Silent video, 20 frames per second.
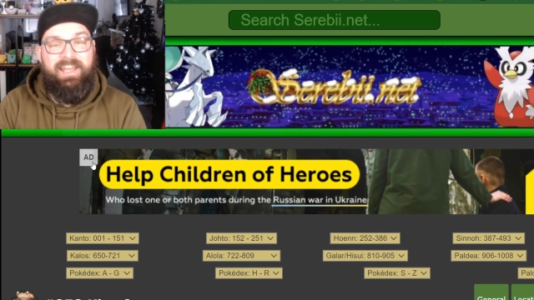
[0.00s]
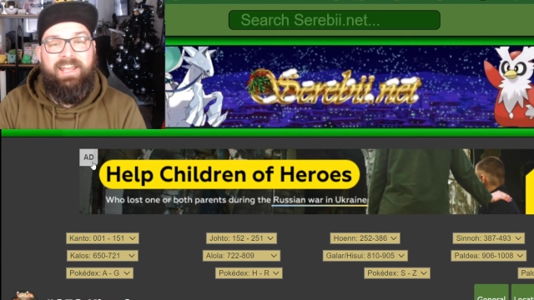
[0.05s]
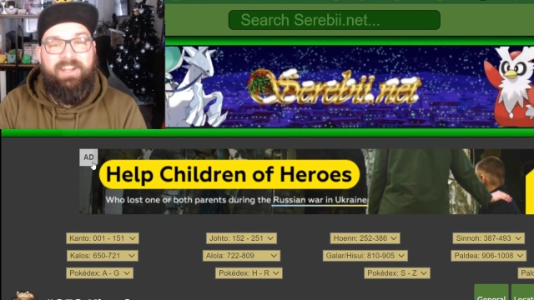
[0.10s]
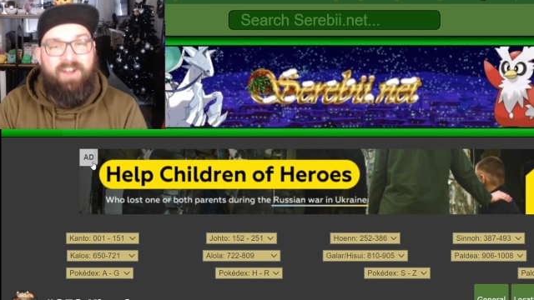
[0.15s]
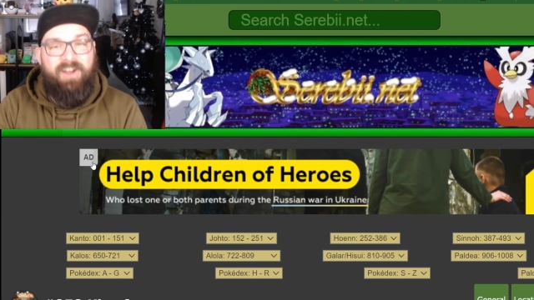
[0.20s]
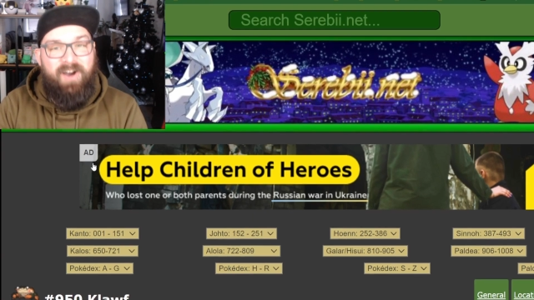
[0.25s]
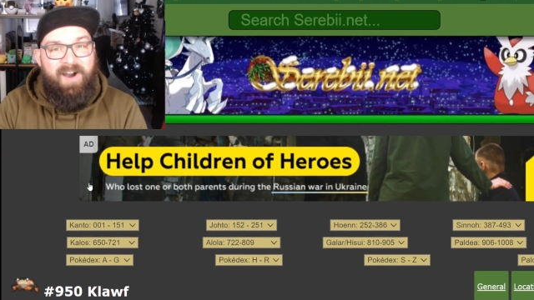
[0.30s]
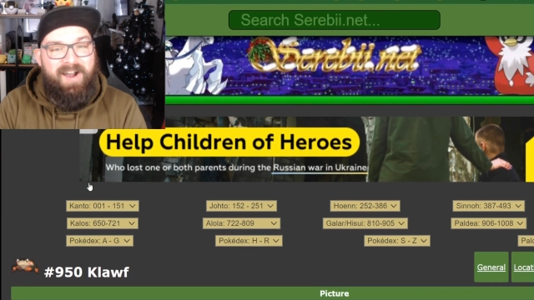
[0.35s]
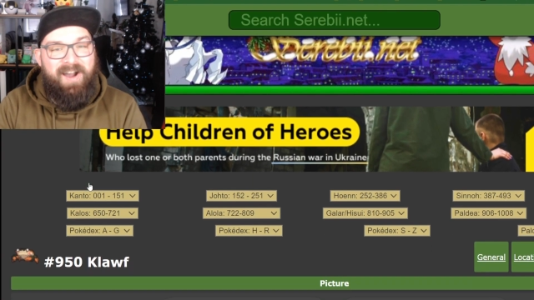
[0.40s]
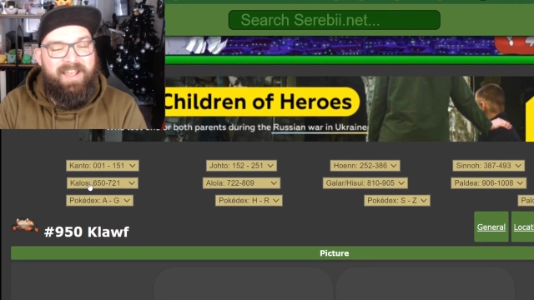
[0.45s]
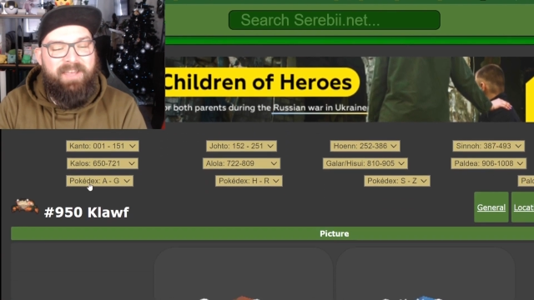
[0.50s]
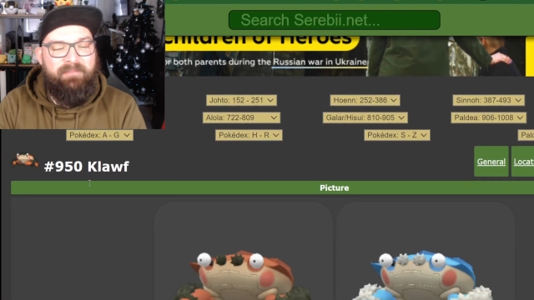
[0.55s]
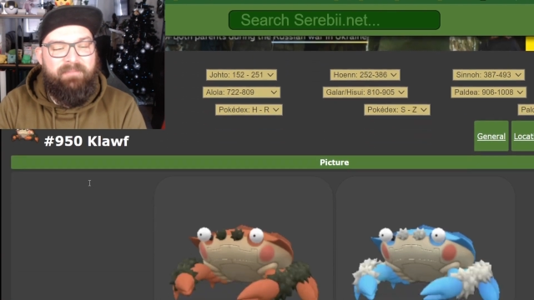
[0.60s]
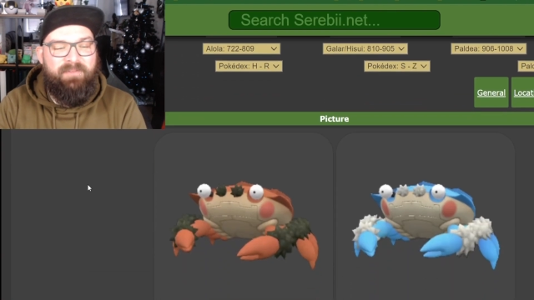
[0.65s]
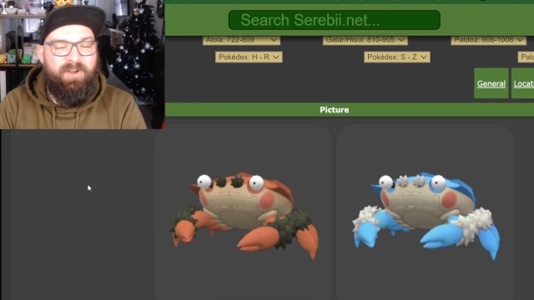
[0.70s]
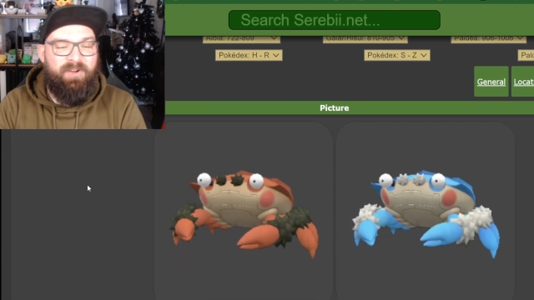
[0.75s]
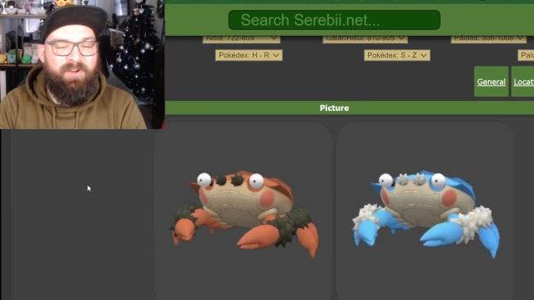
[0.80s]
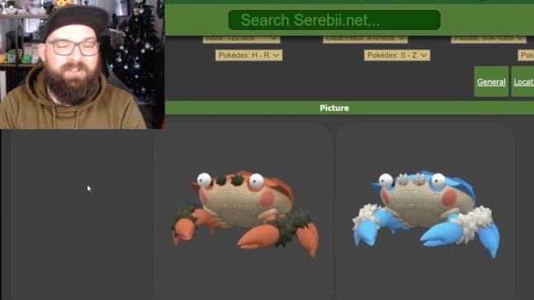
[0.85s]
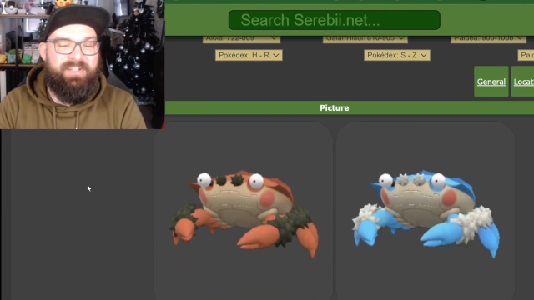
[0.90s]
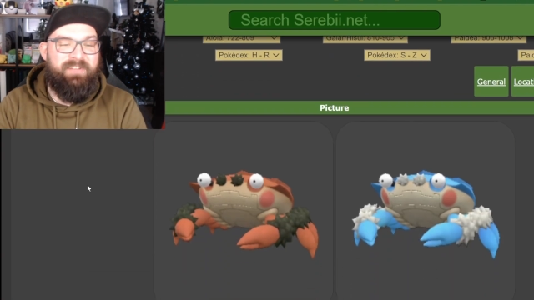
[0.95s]
and I am
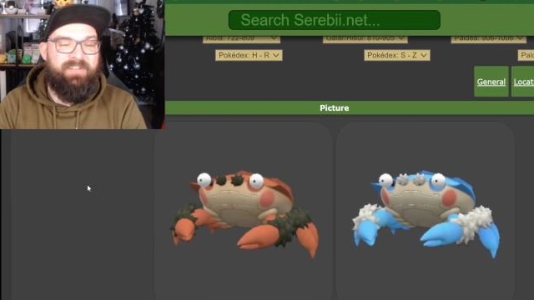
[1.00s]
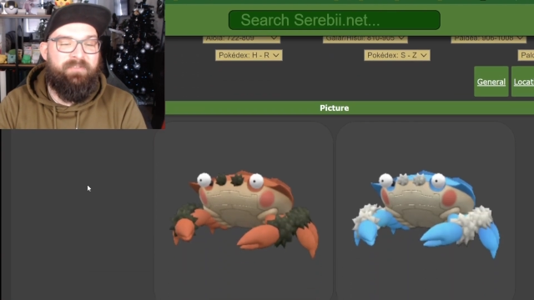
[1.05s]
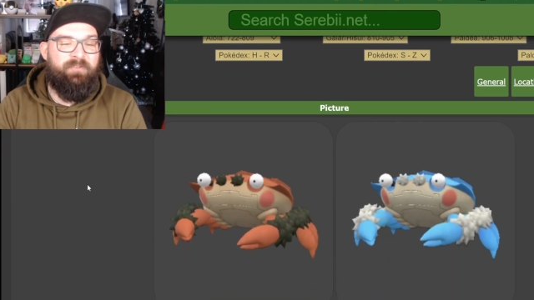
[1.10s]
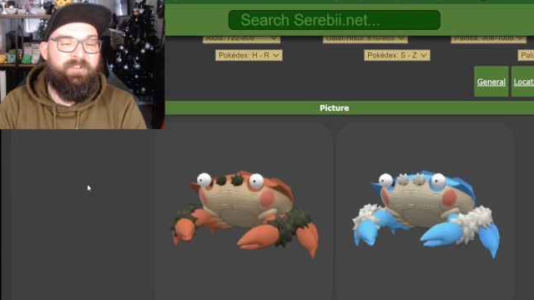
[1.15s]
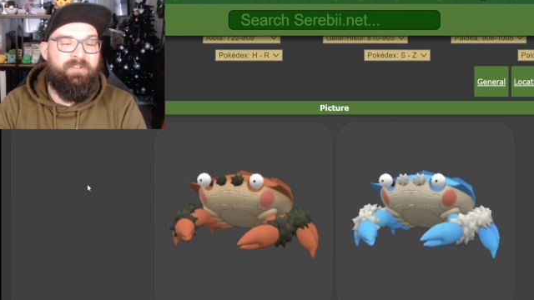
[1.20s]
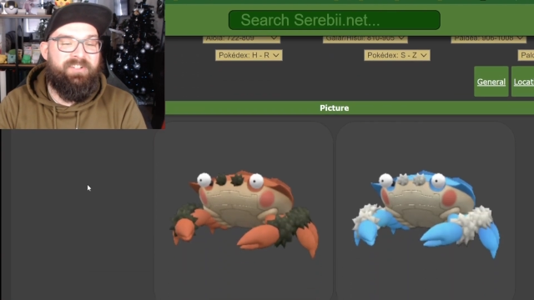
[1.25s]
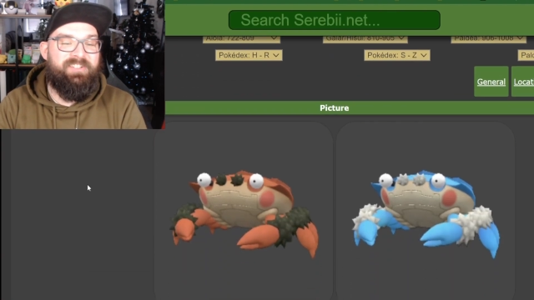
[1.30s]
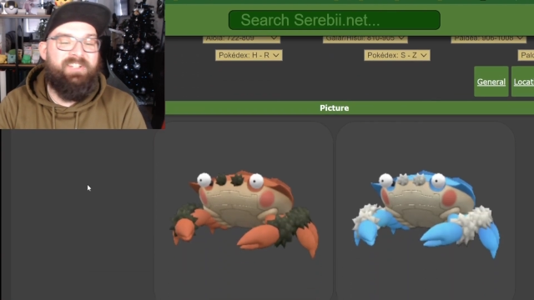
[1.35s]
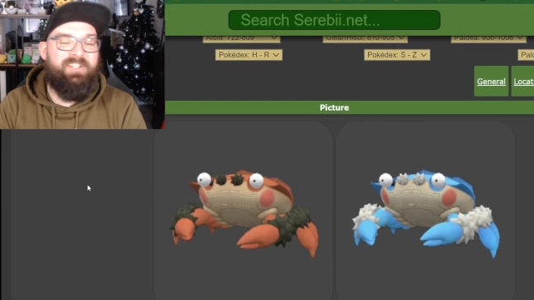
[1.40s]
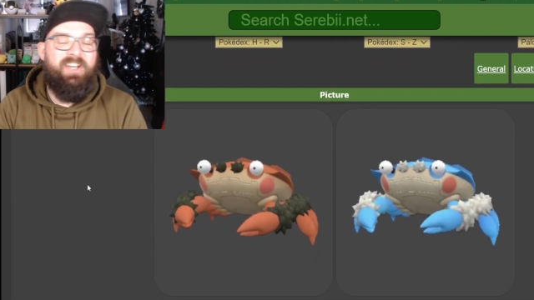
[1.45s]
no different.